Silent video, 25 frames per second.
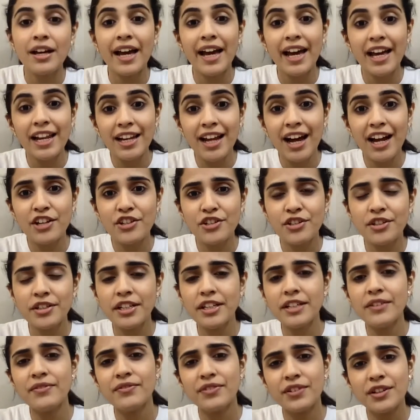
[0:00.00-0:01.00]

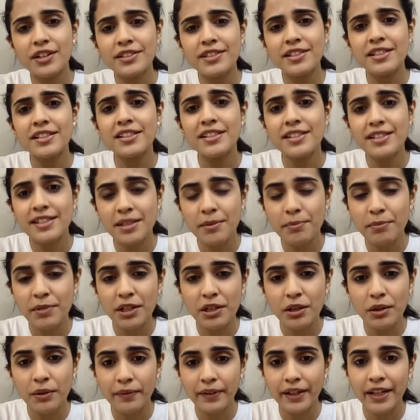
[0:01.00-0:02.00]
L-arginine works in a
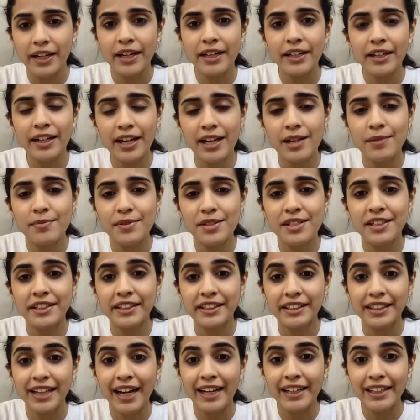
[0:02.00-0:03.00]
similar way. It helps
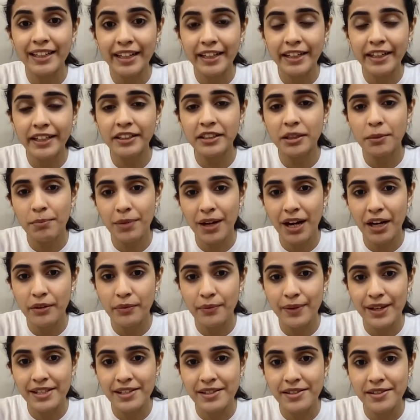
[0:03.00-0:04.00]
in dilating the blood
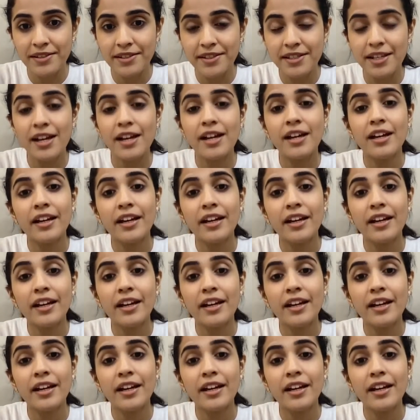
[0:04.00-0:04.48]
vessels,